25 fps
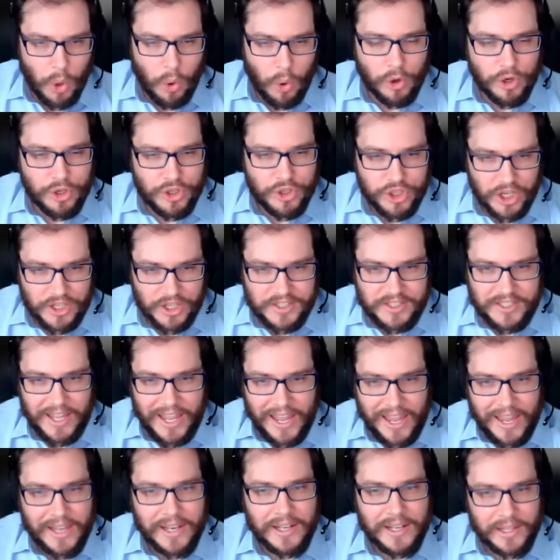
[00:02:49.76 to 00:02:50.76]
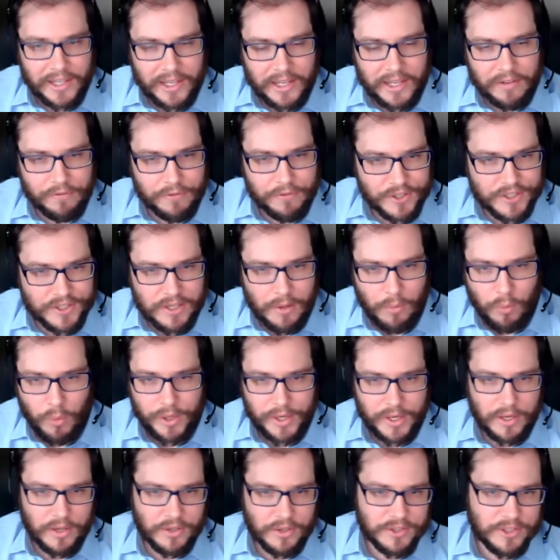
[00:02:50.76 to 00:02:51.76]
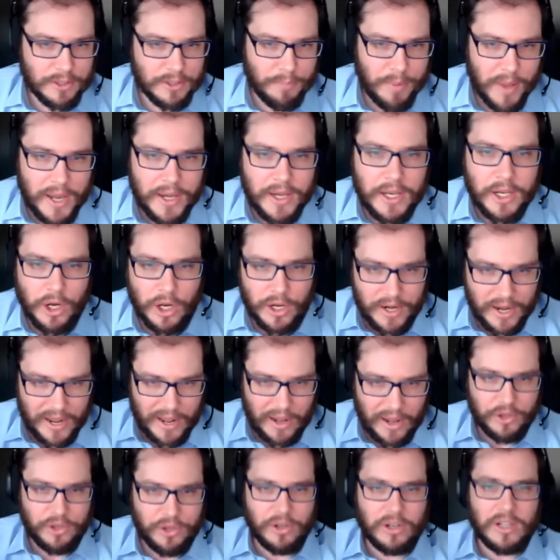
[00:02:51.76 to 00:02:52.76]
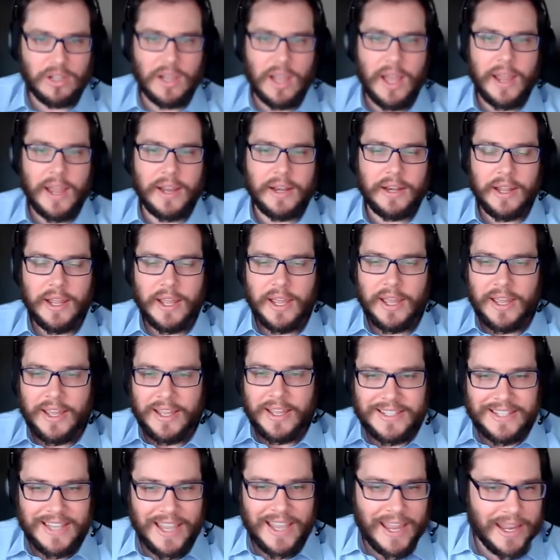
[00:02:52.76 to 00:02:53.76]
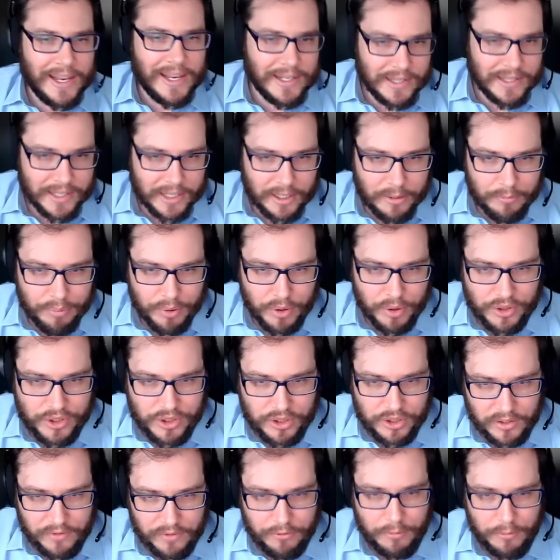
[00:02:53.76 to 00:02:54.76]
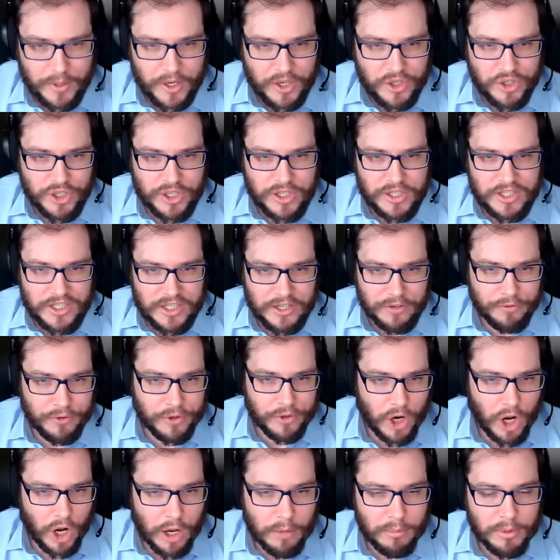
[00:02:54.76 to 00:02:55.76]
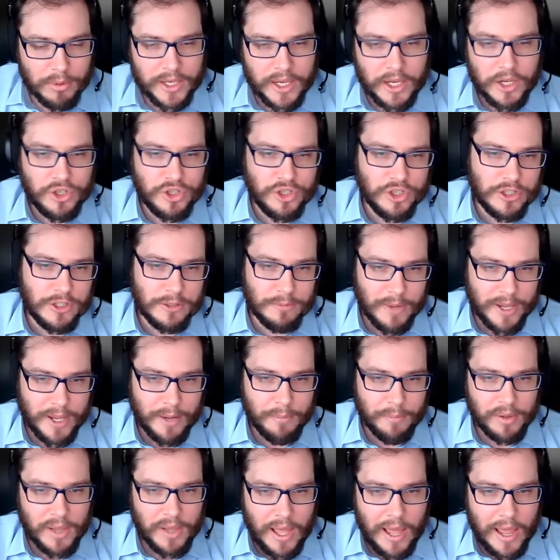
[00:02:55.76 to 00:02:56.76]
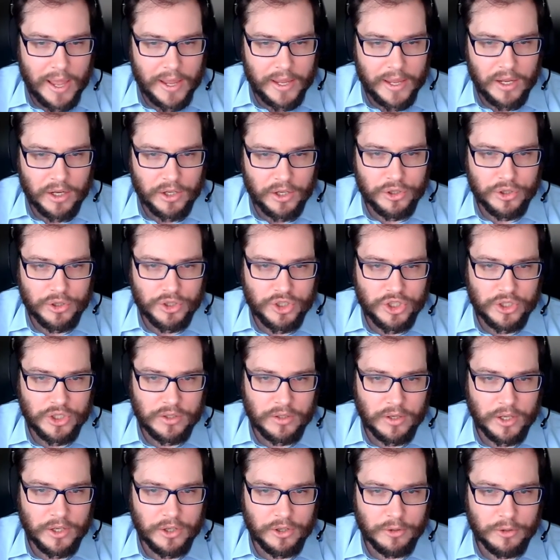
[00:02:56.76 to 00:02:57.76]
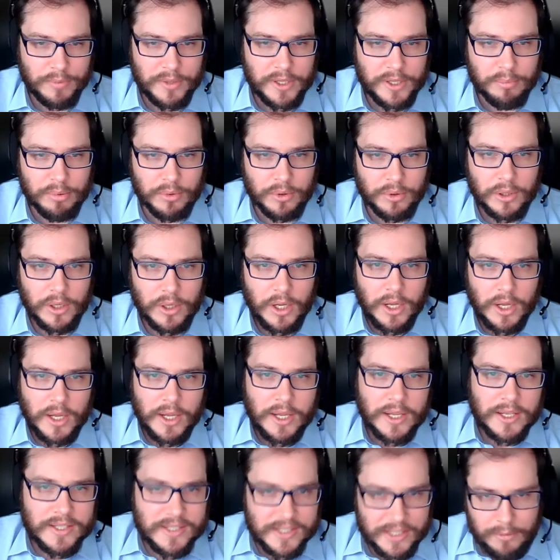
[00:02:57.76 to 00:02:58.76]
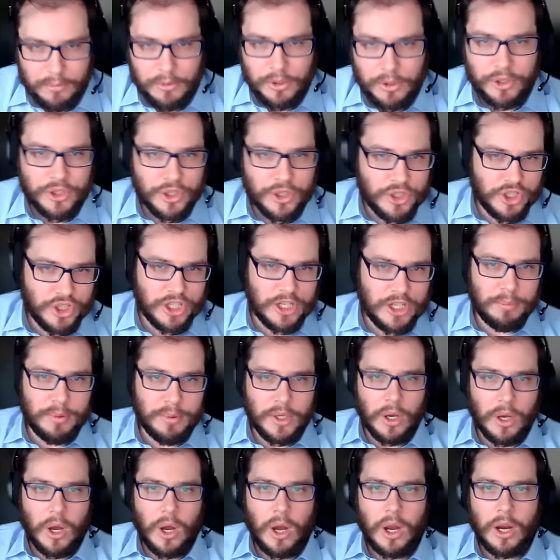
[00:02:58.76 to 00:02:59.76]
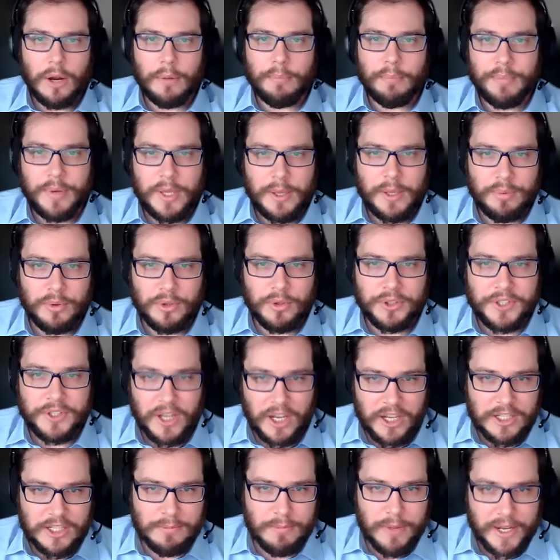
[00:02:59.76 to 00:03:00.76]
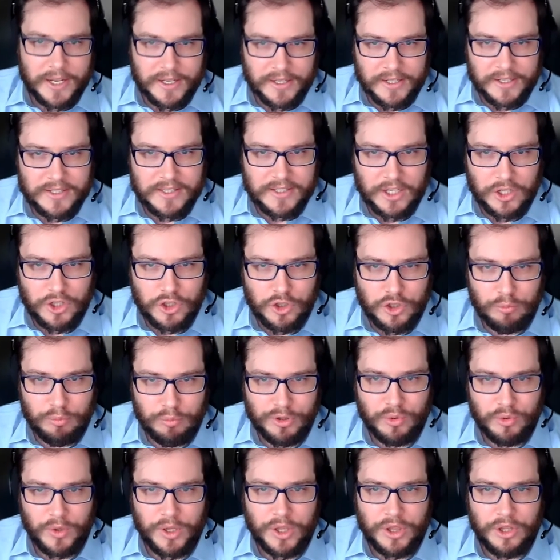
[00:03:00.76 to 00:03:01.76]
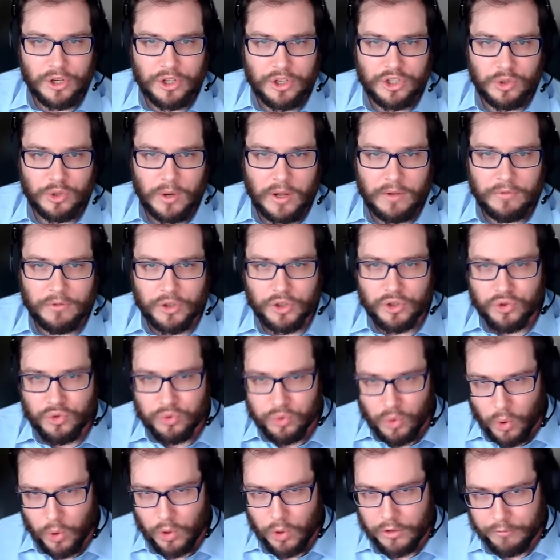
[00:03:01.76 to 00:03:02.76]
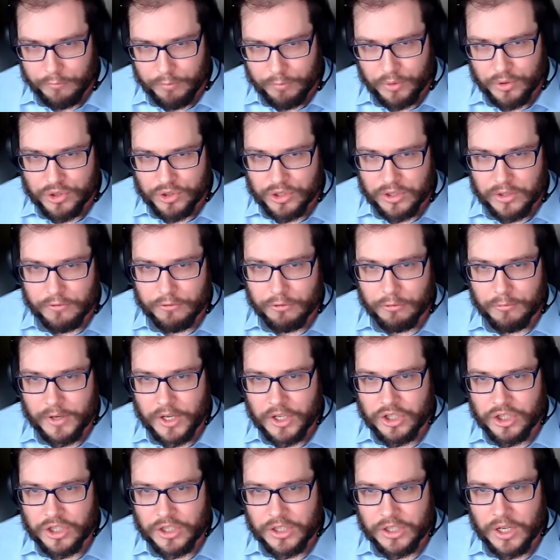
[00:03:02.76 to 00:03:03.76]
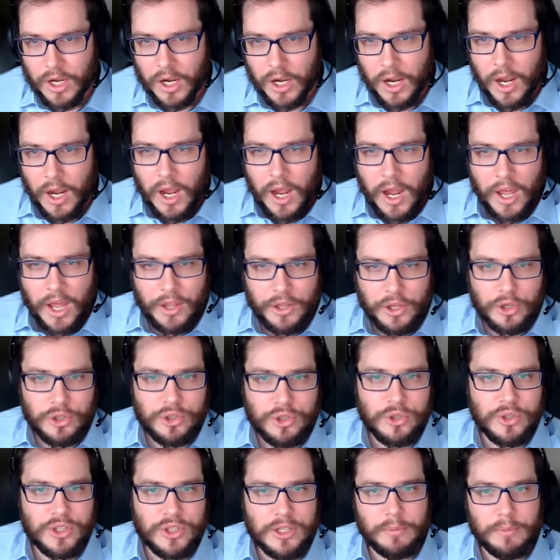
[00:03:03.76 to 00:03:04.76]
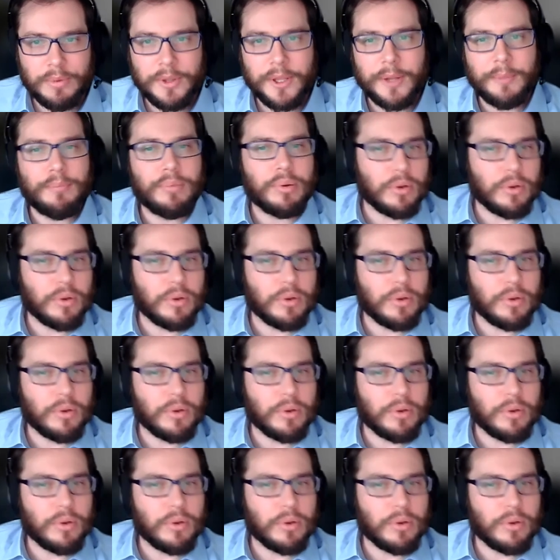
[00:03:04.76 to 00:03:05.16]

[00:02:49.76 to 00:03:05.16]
or just handling it for someone else. Depending on how your client is handling personal information, different obligations may apply under PIPL. Similar to GDPR, PIPL does make a distinction between those who have control of personal information and those who simply